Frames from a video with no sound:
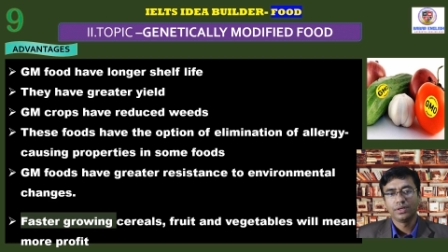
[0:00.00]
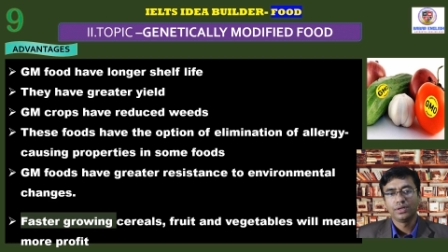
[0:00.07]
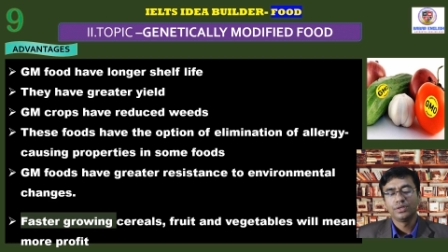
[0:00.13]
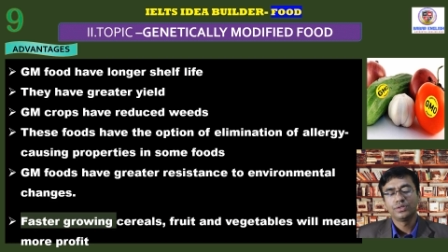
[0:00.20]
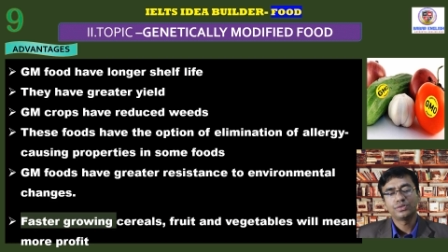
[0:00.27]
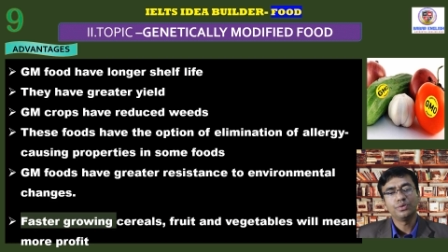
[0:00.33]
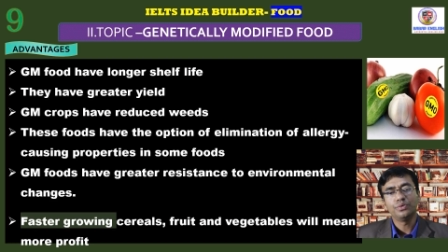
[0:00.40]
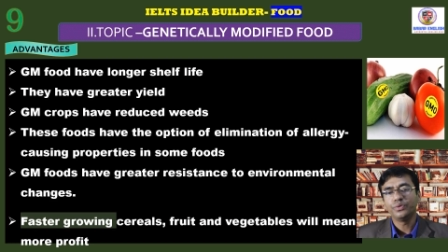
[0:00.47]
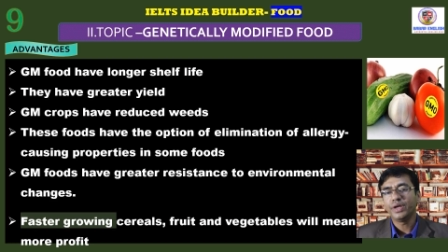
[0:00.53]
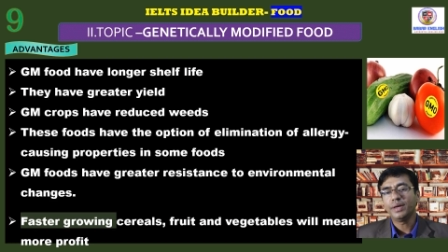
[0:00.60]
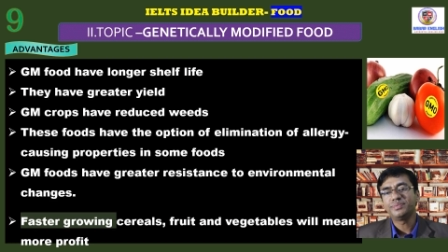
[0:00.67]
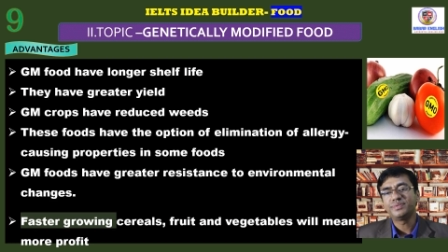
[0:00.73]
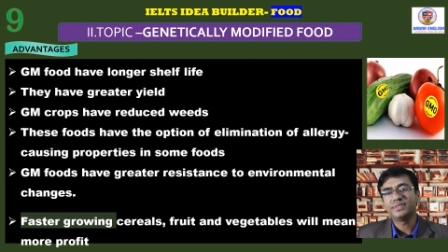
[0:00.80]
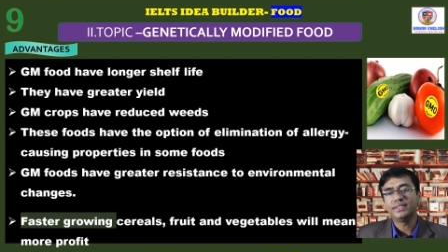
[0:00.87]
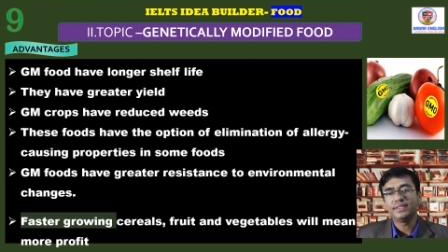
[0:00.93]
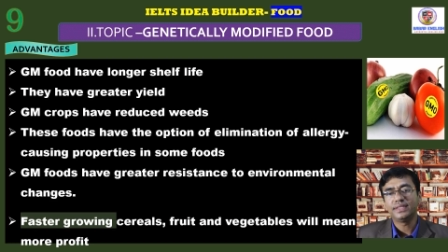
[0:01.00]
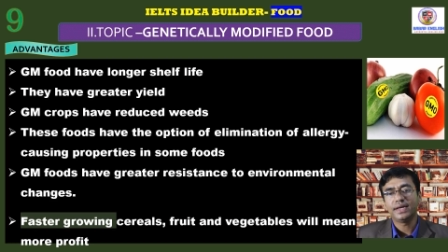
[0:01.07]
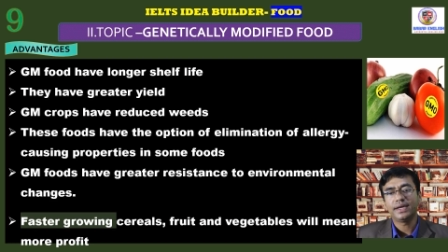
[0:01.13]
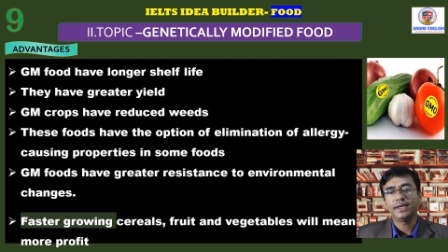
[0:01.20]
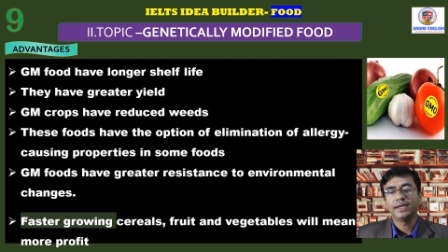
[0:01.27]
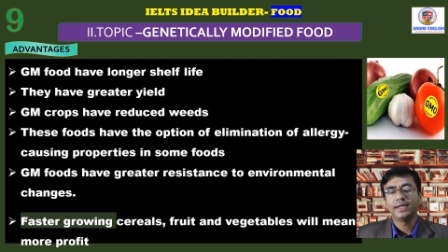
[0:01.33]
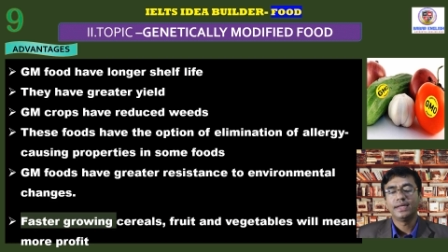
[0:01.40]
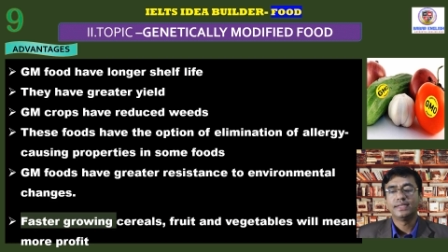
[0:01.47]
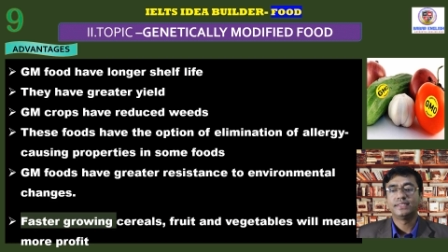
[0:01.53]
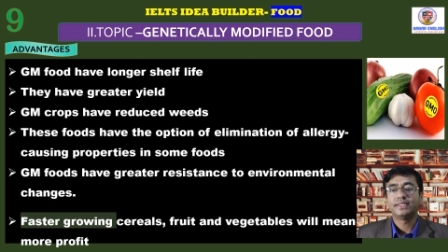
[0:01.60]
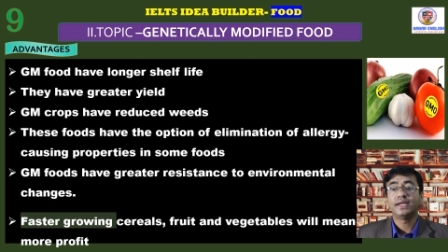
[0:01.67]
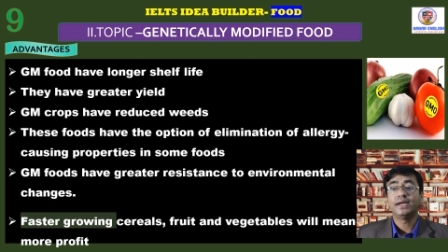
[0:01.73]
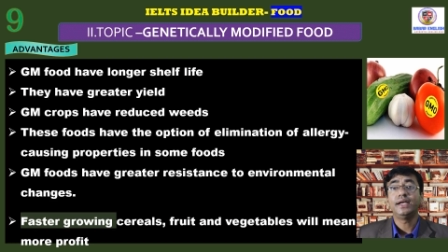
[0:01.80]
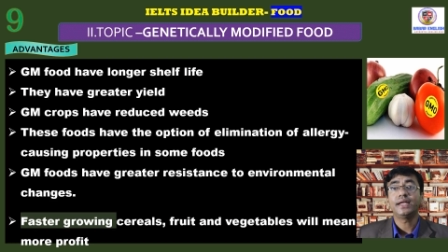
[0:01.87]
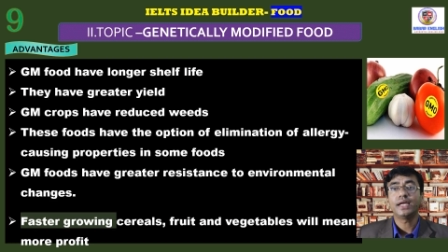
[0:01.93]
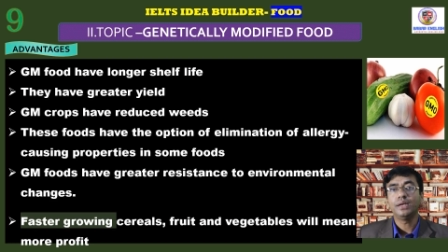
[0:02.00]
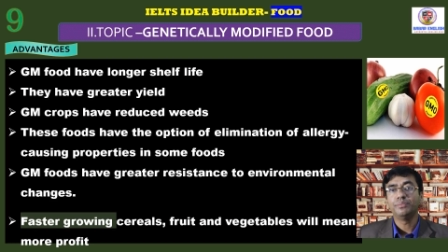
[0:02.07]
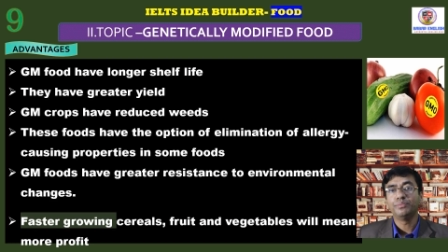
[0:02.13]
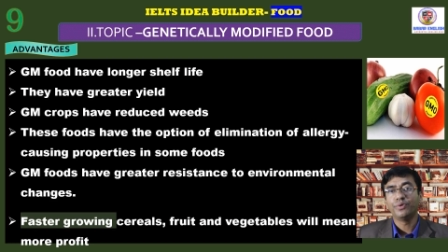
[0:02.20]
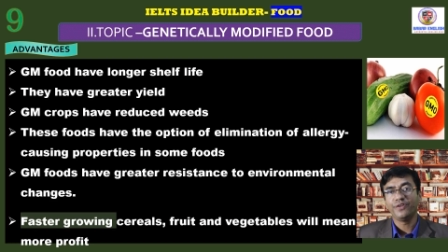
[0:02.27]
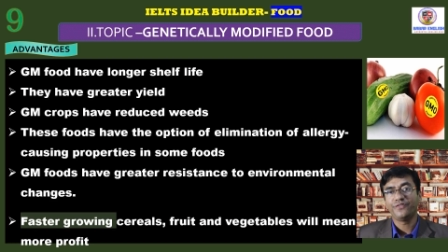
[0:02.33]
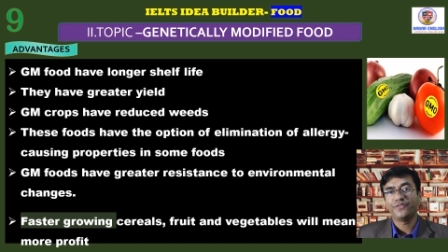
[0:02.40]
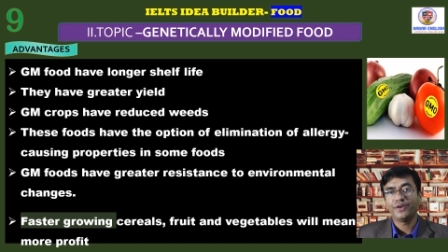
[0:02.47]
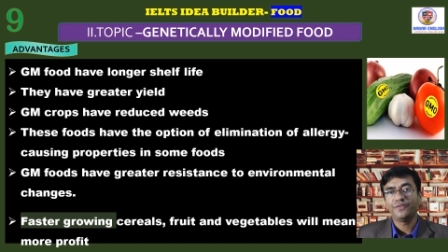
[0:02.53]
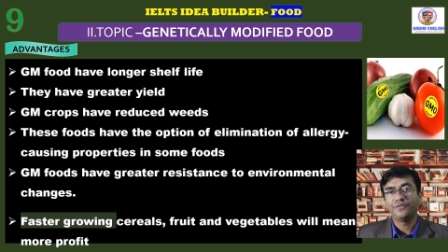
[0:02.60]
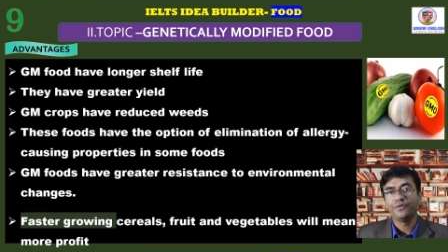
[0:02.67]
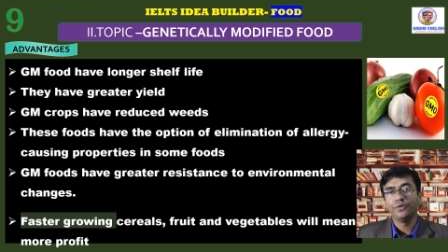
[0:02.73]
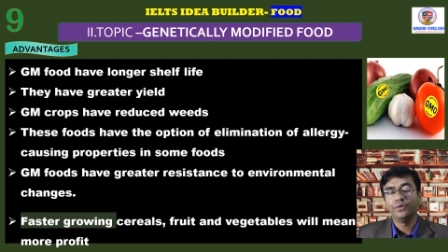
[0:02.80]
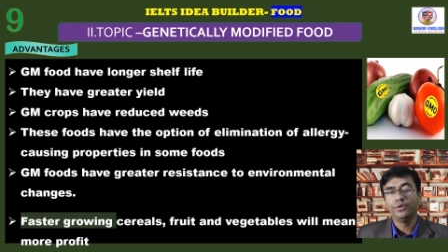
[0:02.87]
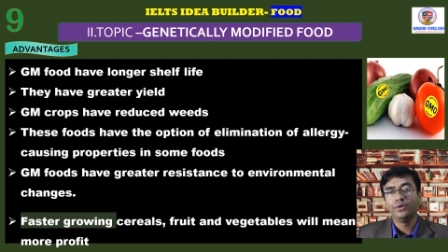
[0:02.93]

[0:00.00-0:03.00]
So, we have seen that genetically modified food